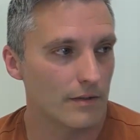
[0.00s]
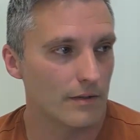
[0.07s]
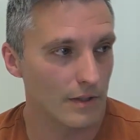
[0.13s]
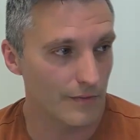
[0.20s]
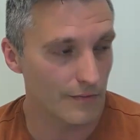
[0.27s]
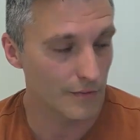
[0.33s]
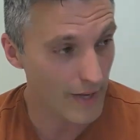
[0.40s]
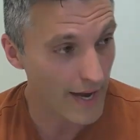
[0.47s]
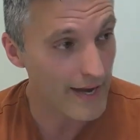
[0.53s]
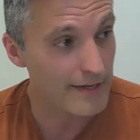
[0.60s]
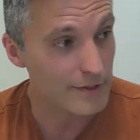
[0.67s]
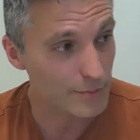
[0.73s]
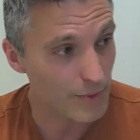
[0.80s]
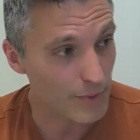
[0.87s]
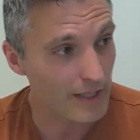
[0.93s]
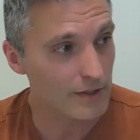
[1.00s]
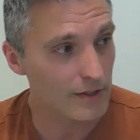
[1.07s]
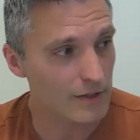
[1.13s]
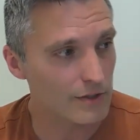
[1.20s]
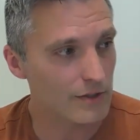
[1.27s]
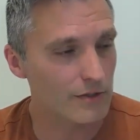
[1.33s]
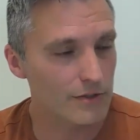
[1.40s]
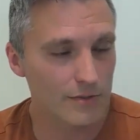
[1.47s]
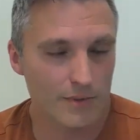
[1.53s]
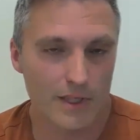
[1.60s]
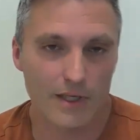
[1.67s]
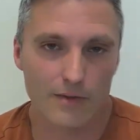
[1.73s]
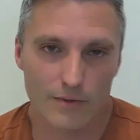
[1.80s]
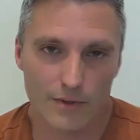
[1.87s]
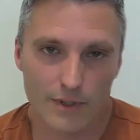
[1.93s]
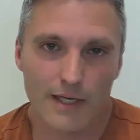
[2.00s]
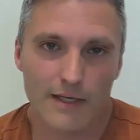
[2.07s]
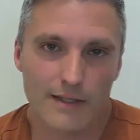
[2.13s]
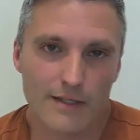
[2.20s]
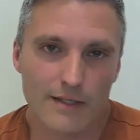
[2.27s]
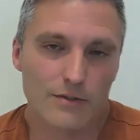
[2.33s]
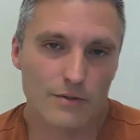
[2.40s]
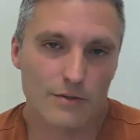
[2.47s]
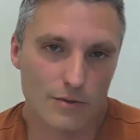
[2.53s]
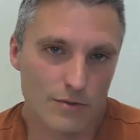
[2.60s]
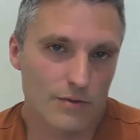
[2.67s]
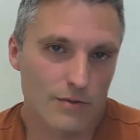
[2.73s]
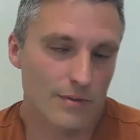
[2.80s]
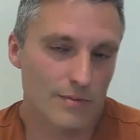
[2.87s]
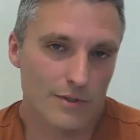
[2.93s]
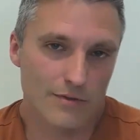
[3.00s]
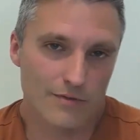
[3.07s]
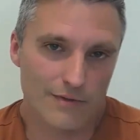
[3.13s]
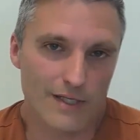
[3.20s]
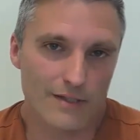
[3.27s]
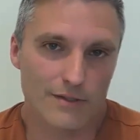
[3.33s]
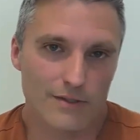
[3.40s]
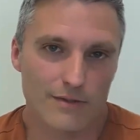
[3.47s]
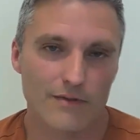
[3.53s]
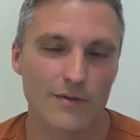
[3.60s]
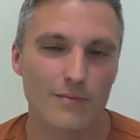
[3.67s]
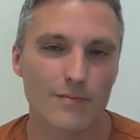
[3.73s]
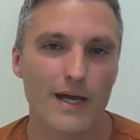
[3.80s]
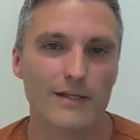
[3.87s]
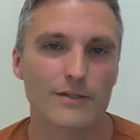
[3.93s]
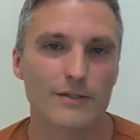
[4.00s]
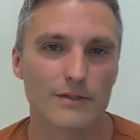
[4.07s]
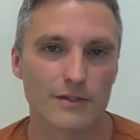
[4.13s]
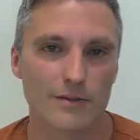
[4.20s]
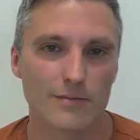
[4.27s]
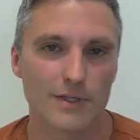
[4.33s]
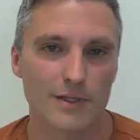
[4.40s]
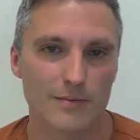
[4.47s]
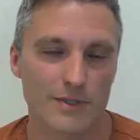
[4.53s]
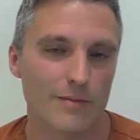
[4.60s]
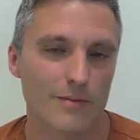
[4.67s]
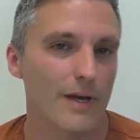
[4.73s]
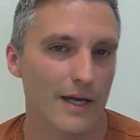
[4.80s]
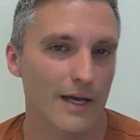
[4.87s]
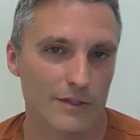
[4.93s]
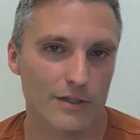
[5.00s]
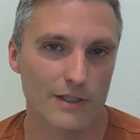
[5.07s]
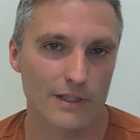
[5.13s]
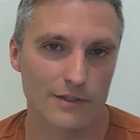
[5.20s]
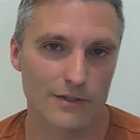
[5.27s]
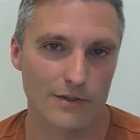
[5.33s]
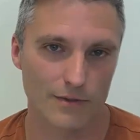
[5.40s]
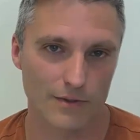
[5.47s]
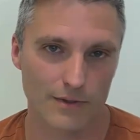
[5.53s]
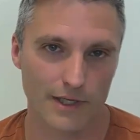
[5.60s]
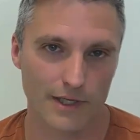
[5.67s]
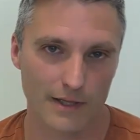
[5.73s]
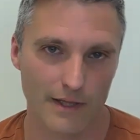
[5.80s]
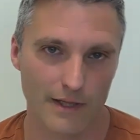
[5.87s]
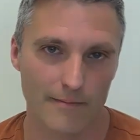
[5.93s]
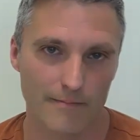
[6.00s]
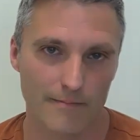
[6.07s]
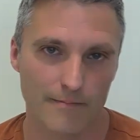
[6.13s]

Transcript: if you ask practitioners, they'll be like, well, yeah, those are some of the faces of compassion. Sometimes compassion needs to look like that.